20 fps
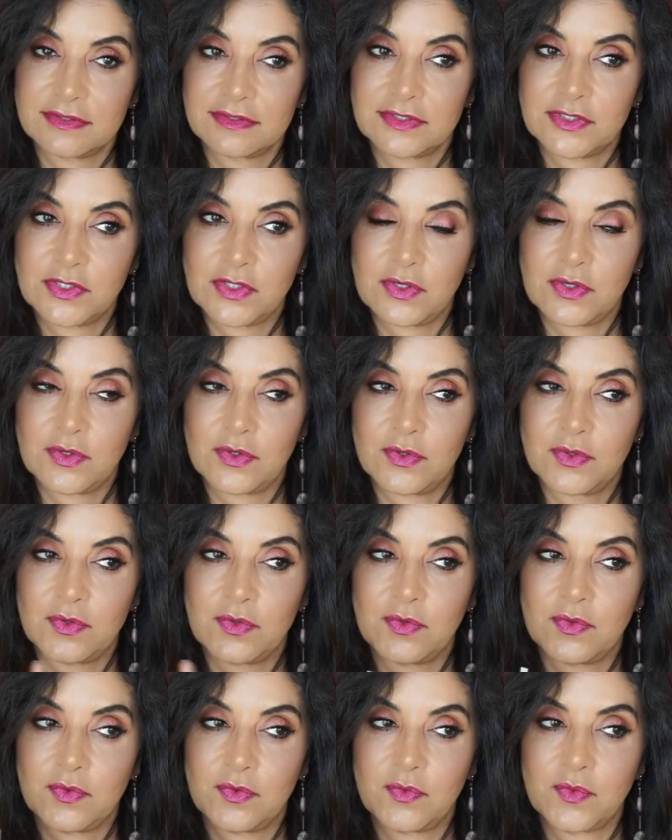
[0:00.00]

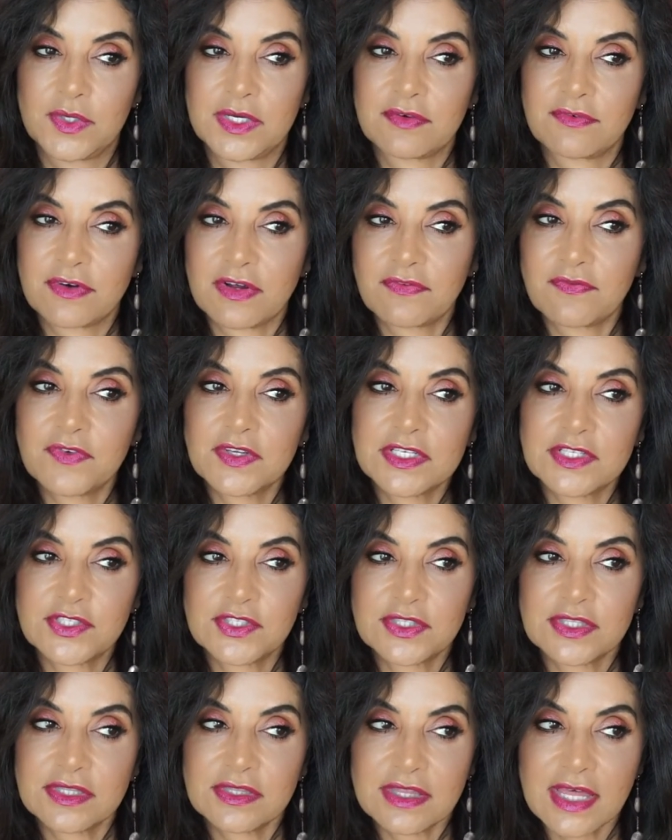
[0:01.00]
So whenever I
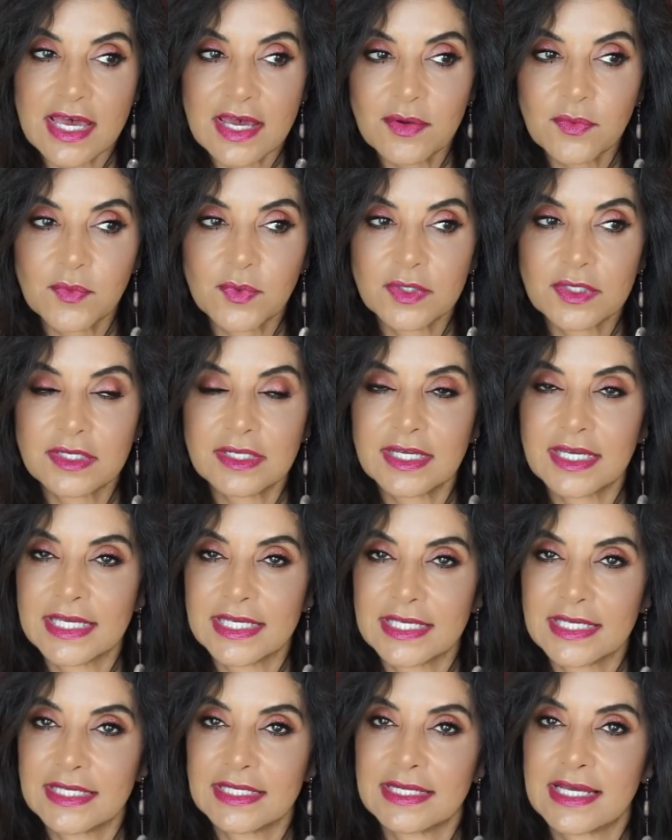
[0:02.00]
finish that one,
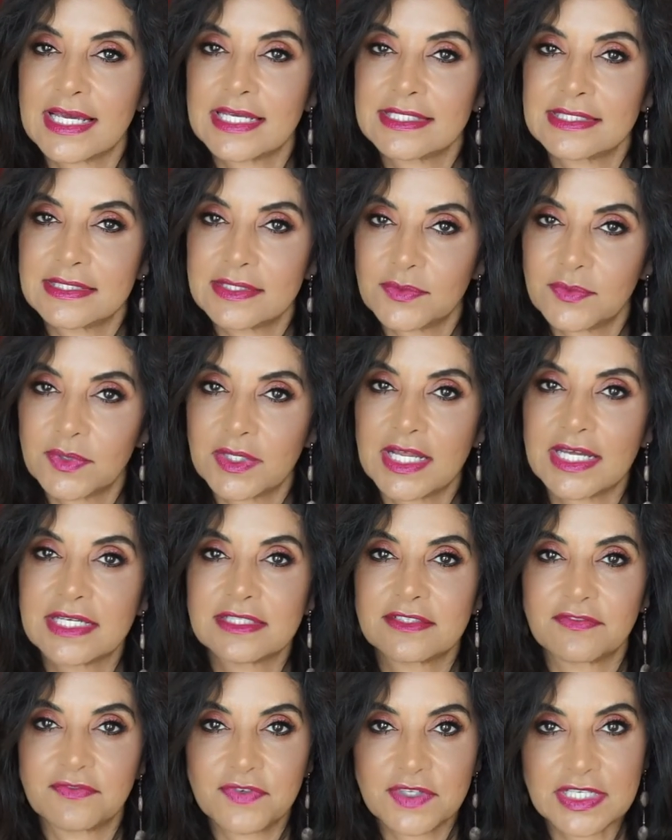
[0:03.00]
again, I still would
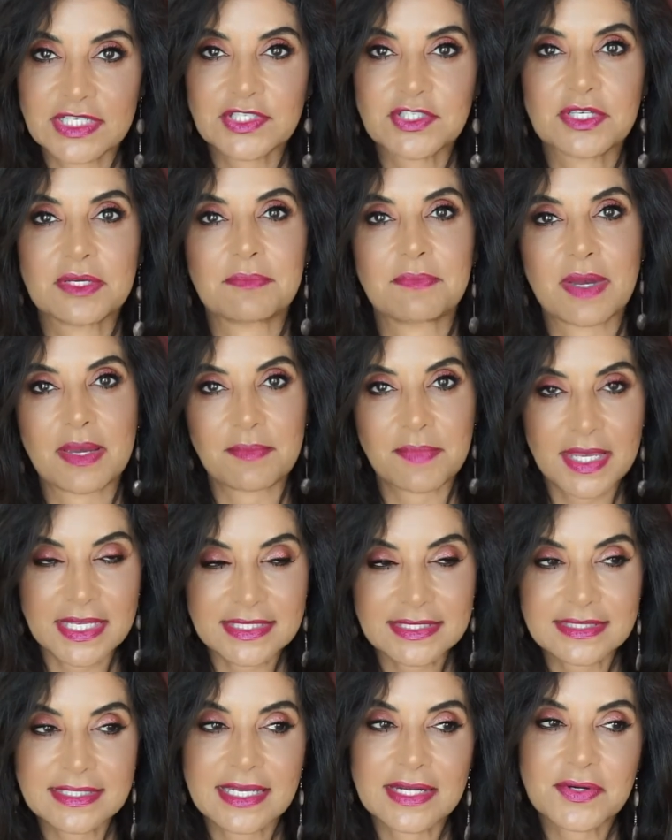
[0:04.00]
like to finish up my
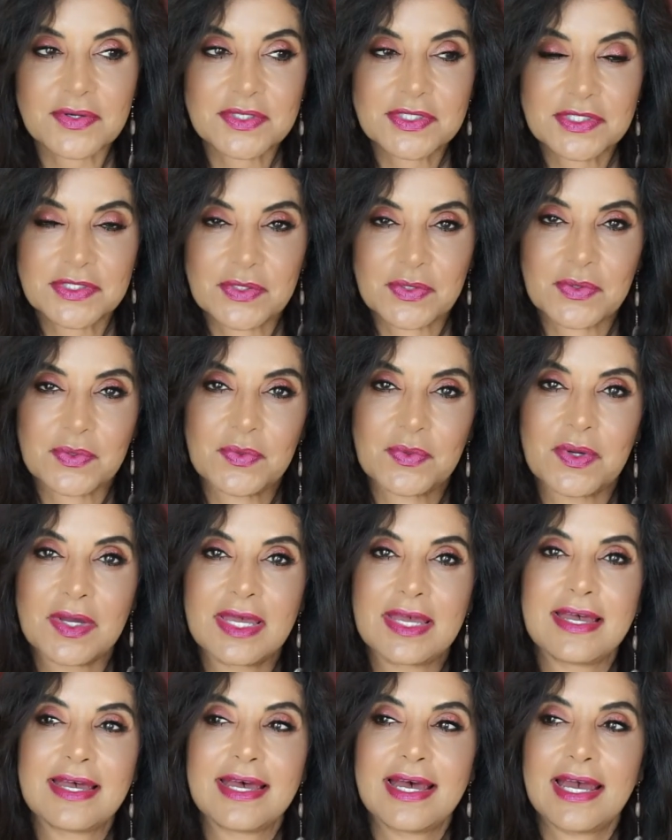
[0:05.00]
mascara, so
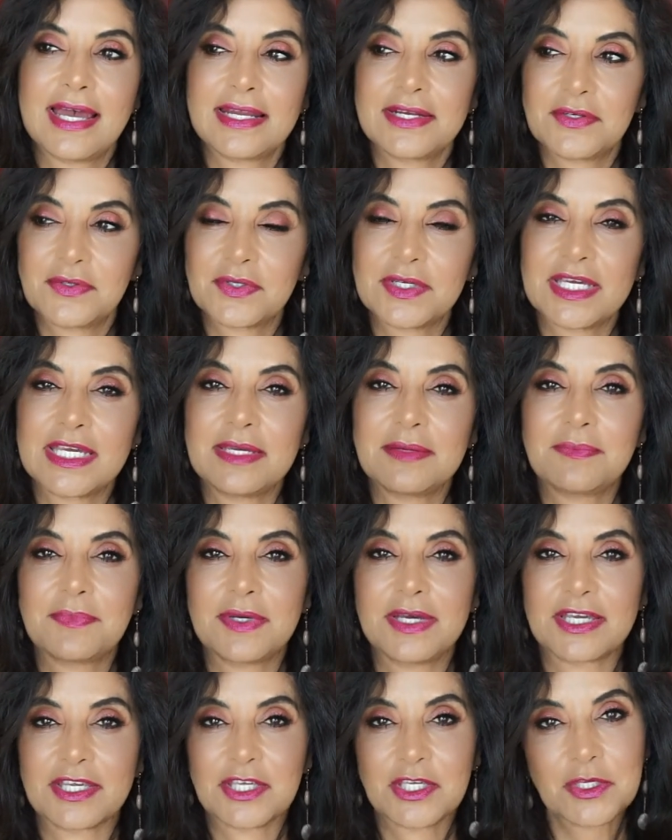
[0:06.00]
I don't
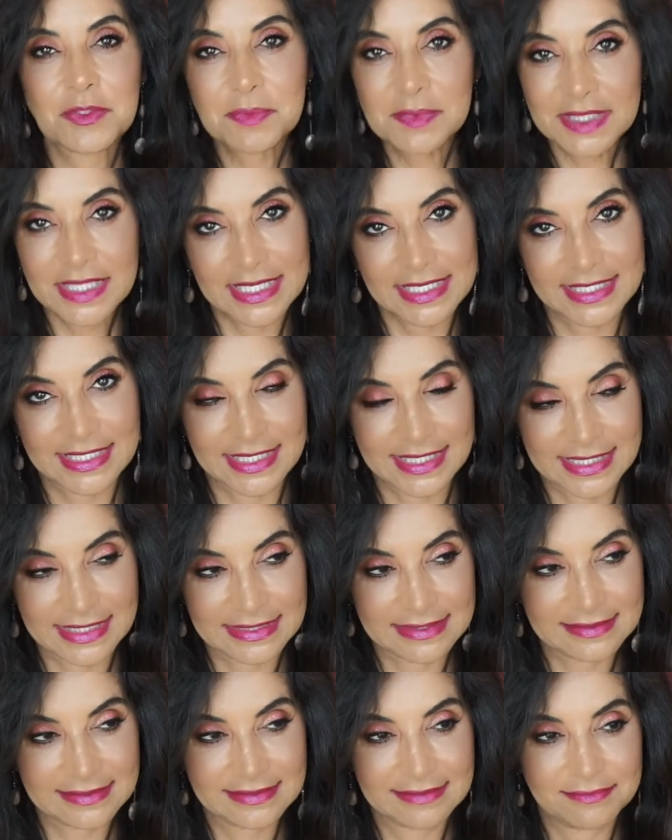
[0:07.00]
keep accumulating
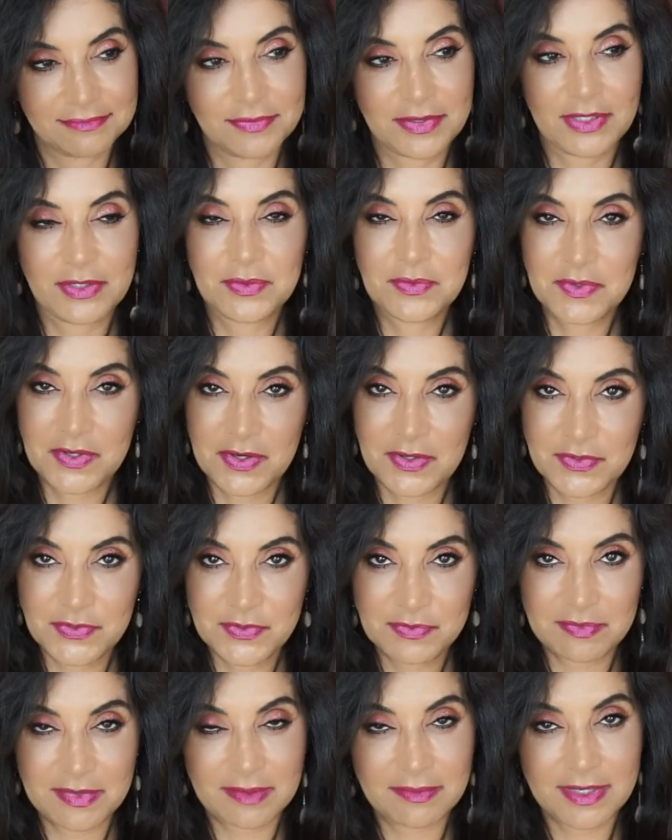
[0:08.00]
it. But who
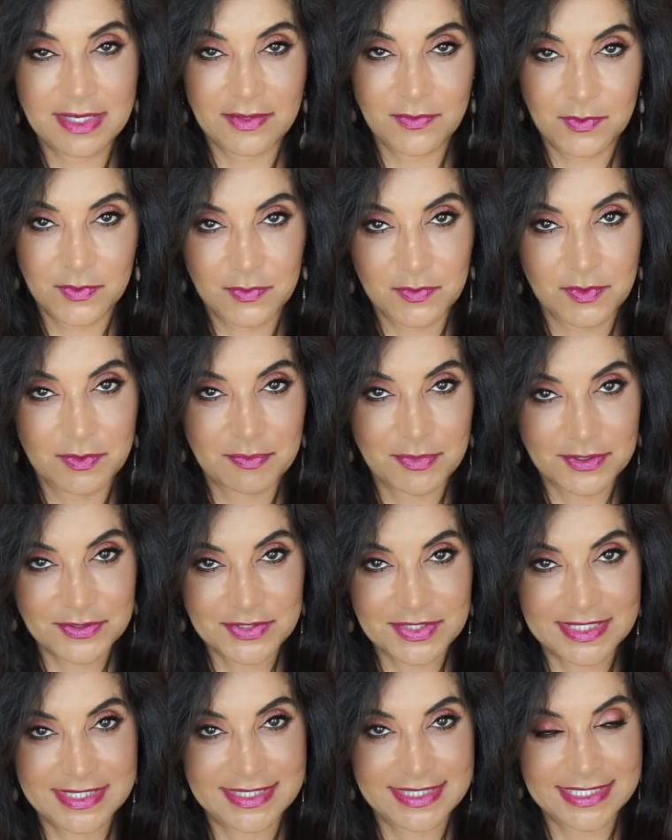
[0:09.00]
knows, maybe I will
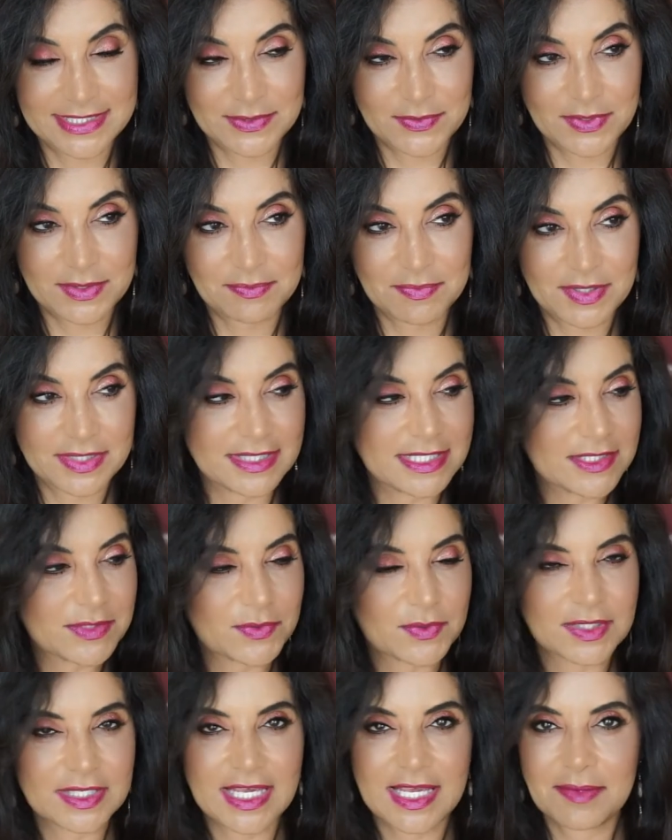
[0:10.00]
repurchase this one. But this
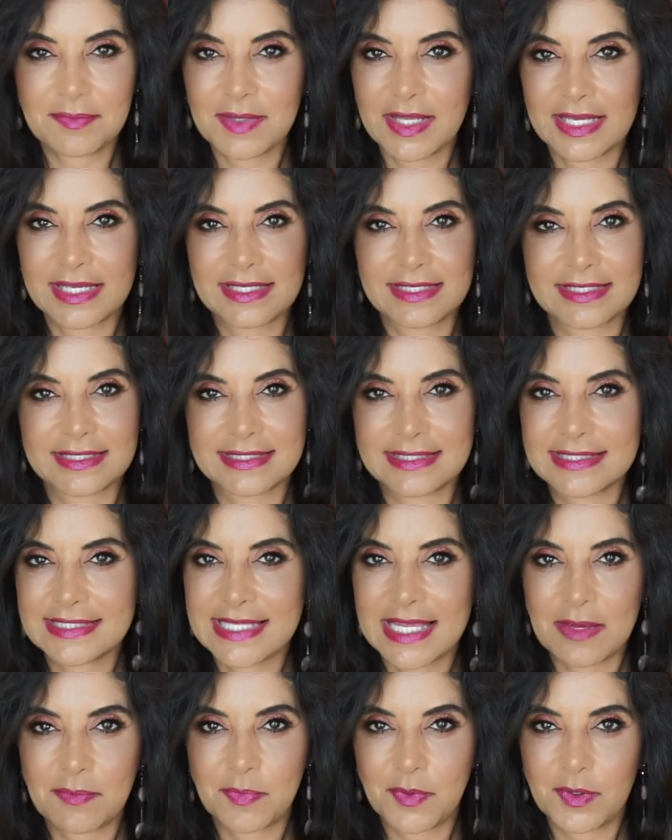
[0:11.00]
one came like in a
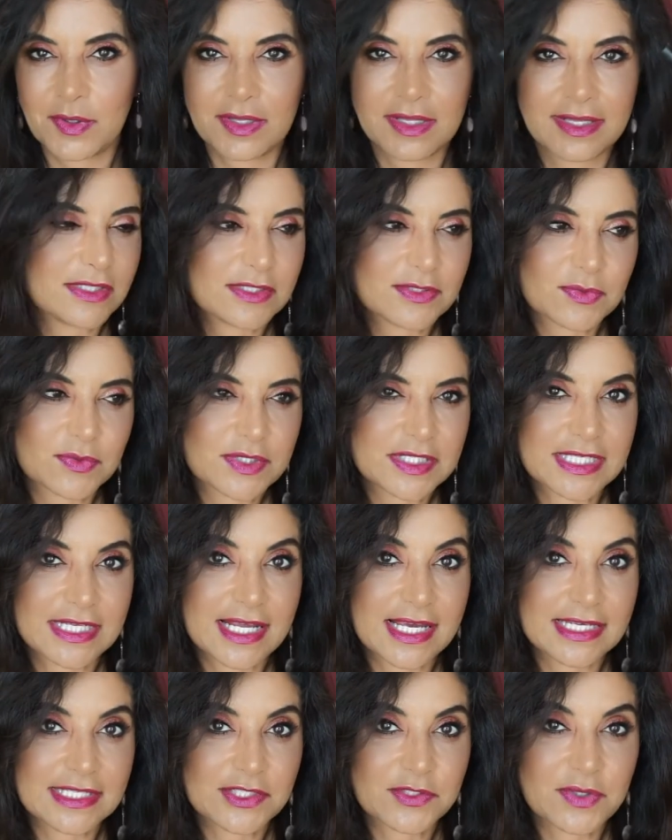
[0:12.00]
sample. This one was a
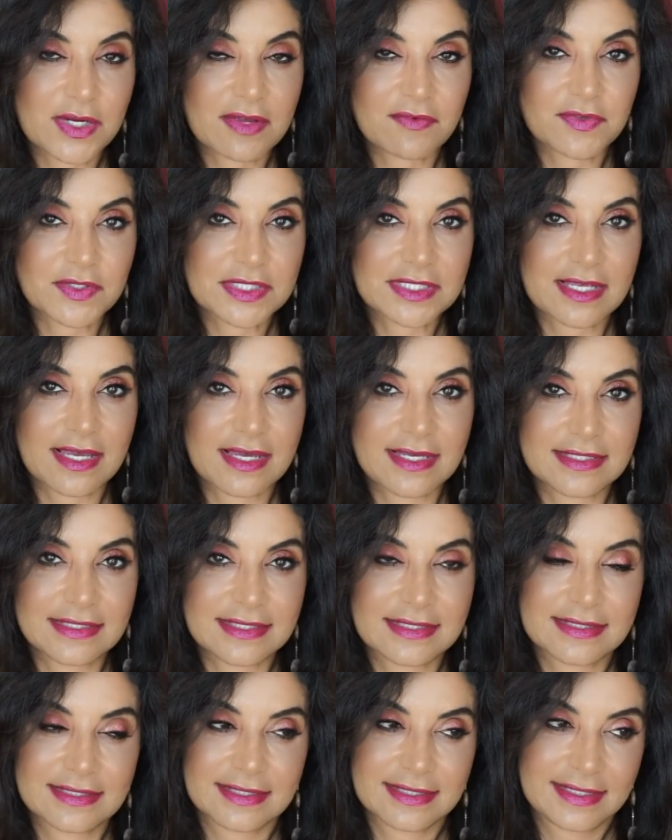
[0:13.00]
nice travel
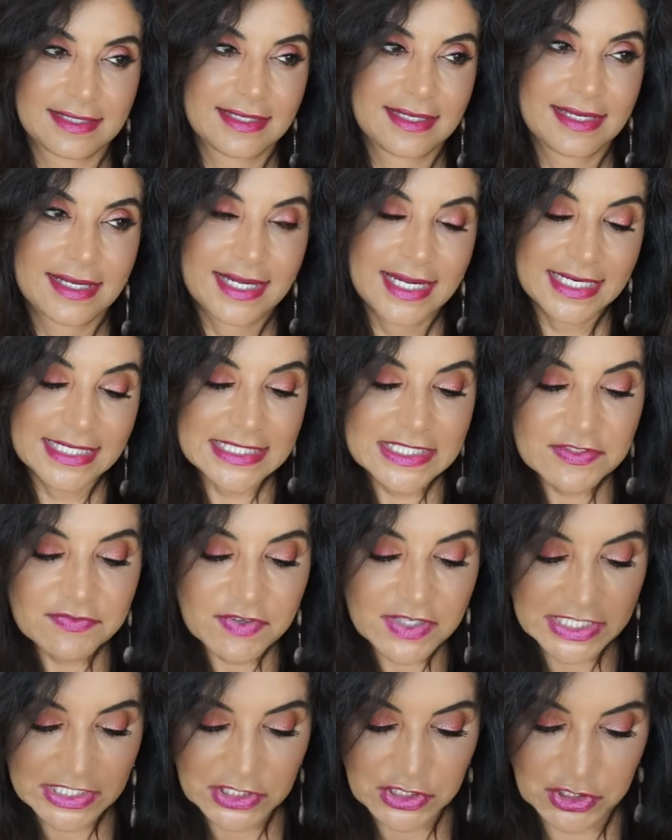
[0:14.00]
size and it's
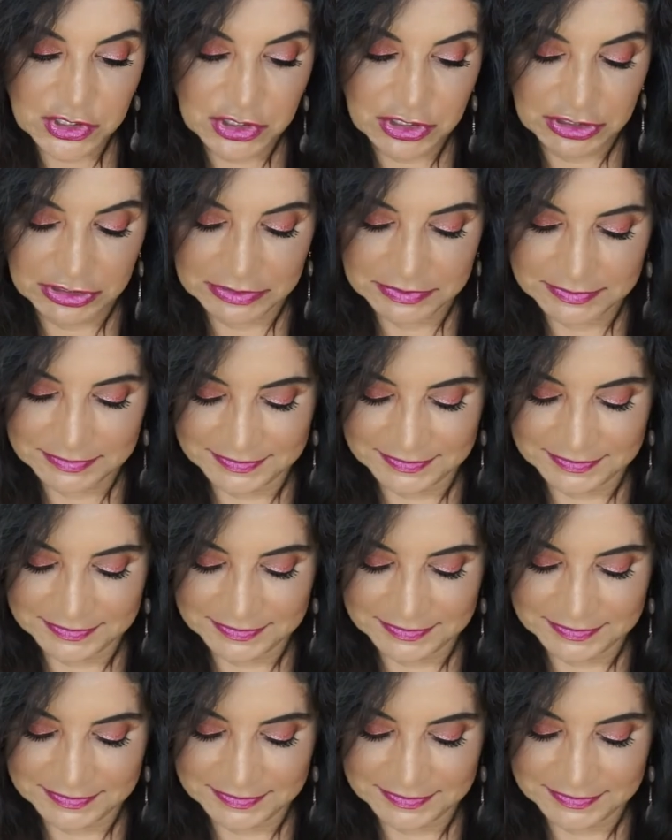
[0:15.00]
finished.